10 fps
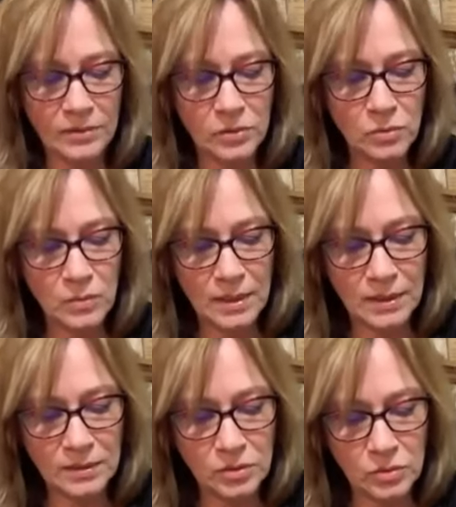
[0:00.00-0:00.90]
I do
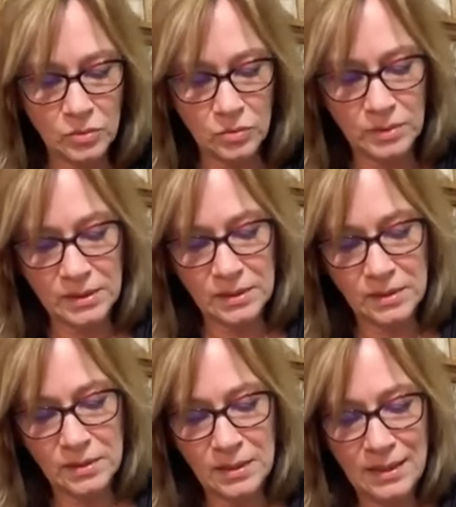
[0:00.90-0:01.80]
want to,
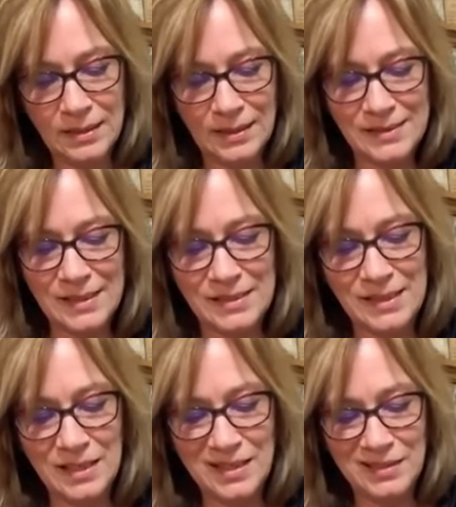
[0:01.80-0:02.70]
like I
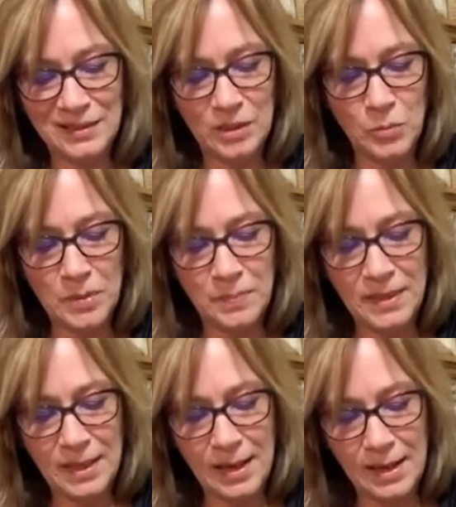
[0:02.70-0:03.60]
said, tuck it a little bit
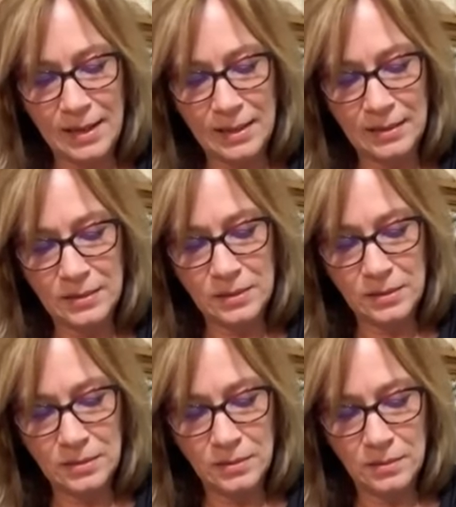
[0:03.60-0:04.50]
behind
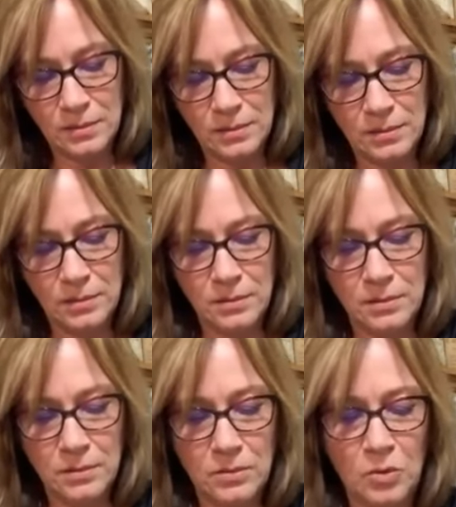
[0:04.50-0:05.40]

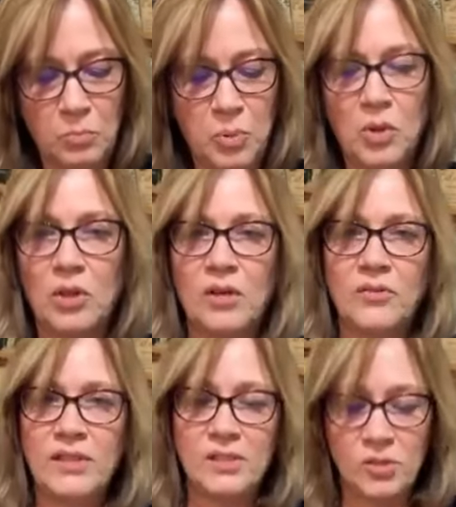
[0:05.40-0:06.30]
or pull
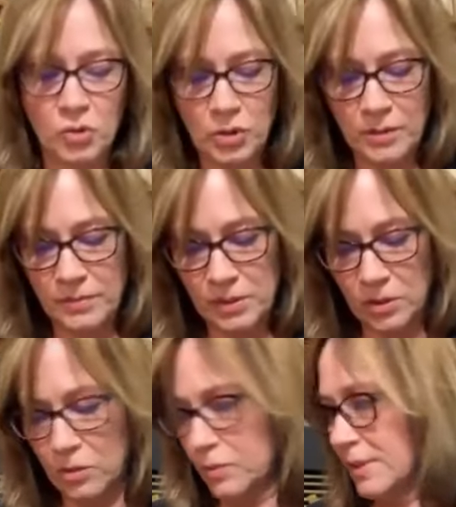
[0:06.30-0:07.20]
out this trim
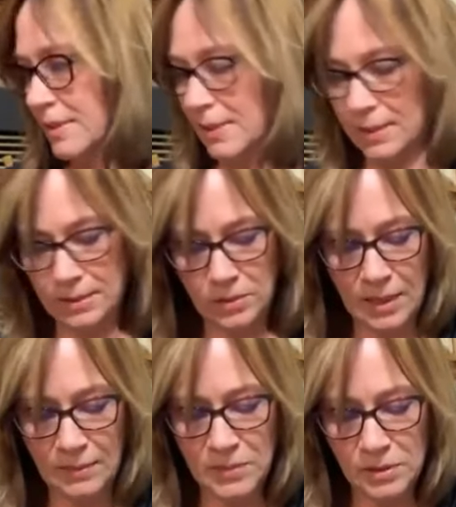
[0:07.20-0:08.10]
so you don't see it. So
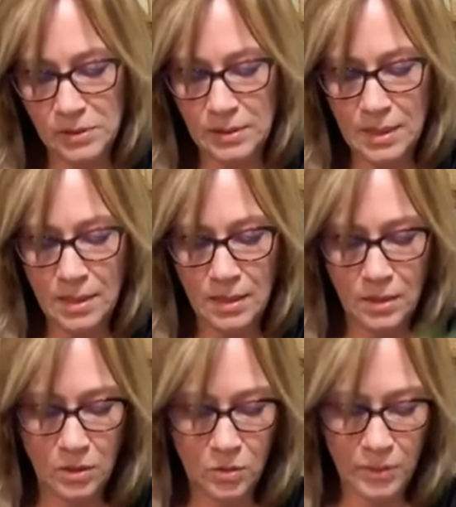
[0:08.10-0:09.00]
I'm just
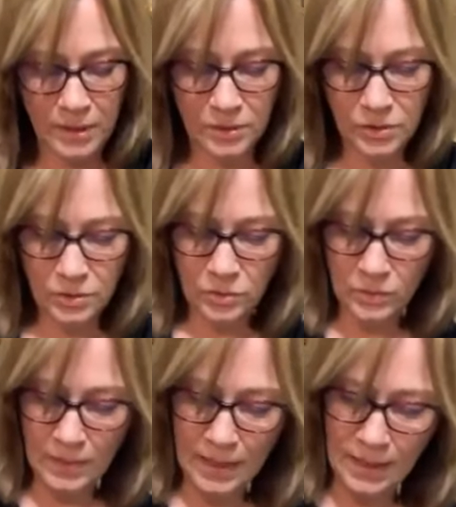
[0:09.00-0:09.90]
going
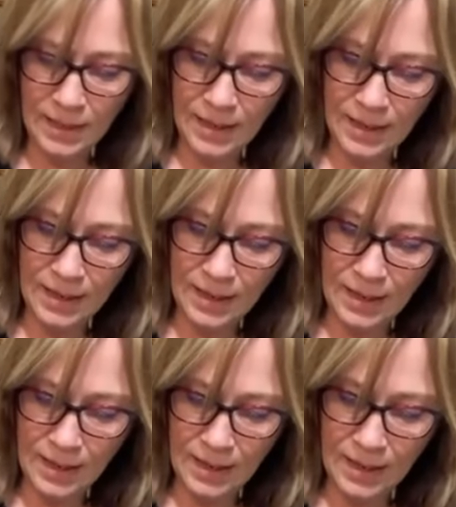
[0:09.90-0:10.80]
to
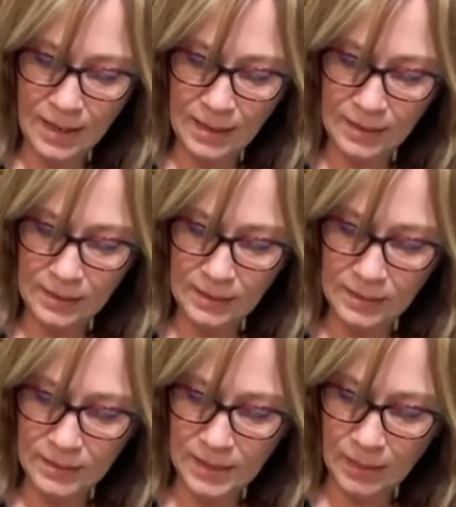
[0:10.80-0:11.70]
add
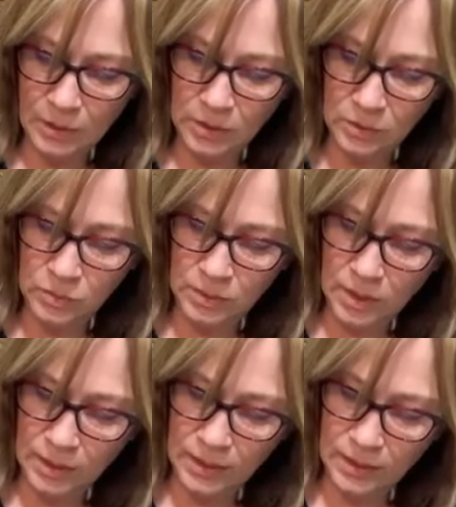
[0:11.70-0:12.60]
a dab of glue
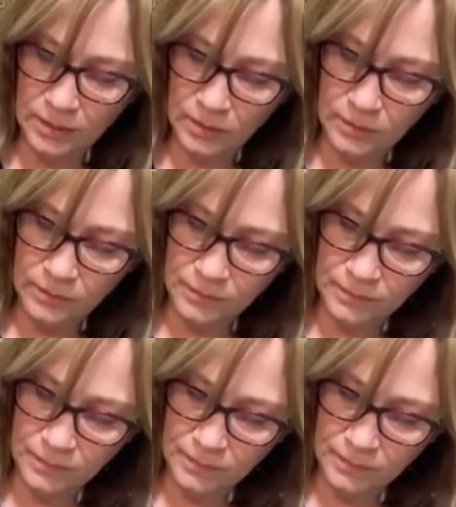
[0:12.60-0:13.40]
along here